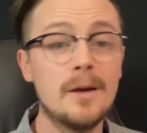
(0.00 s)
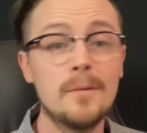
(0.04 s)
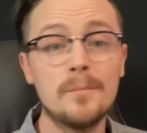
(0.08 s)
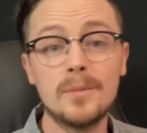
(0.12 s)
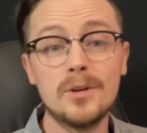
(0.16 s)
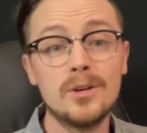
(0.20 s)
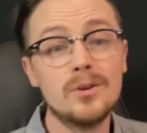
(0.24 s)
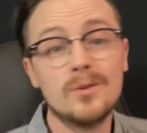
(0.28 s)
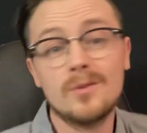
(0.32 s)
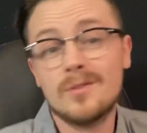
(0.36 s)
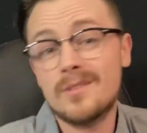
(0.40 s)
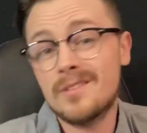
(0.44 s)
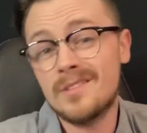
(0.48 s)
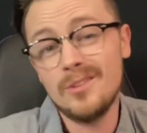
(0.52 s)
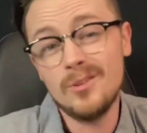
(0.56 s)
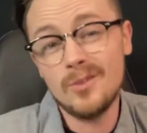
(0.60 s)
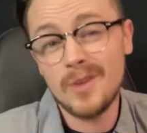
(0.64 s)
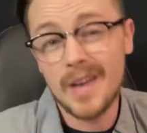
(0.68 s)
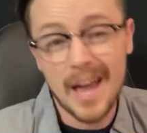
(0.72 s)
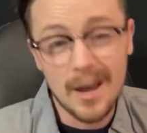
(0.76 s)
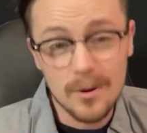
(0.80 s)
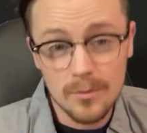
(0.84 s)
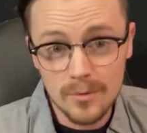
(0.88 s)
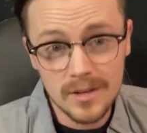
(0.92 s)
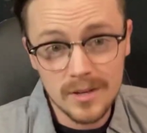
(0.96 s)
But you
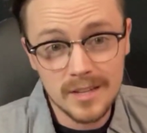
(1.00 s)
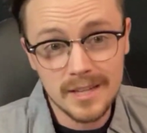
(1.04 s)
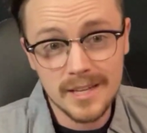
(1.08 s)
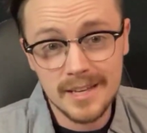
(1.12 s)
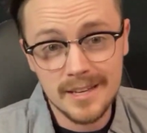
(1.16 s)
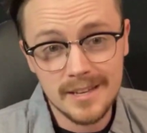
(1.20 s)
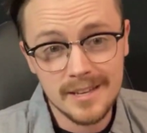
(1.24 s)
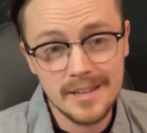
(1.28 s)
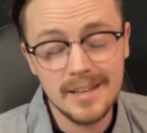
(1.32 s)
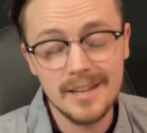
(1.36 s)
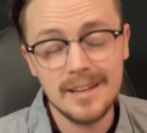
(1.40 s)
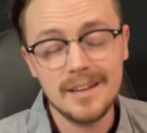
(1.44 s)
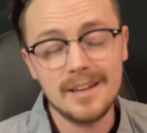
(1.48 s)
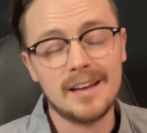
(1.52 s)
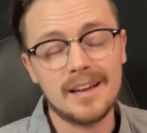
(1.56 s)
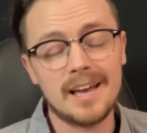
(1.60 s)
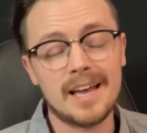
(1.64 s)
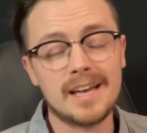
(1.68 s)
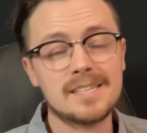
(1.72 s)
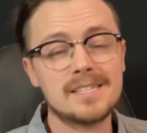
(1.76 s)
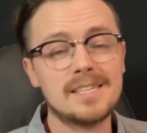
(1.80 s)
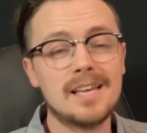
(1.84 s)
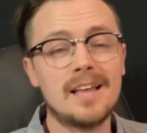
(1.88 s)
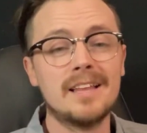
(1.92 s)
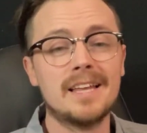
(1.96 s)
can't really
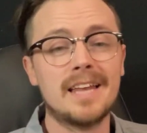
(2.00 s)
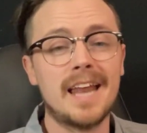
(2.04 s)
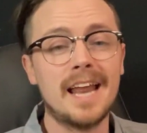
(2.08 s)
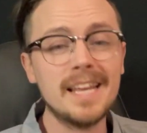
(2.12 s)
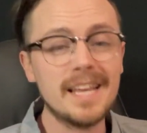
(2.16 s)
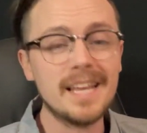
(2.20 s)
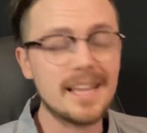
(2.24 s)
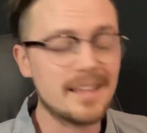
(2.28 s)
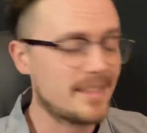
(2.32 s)
excel at any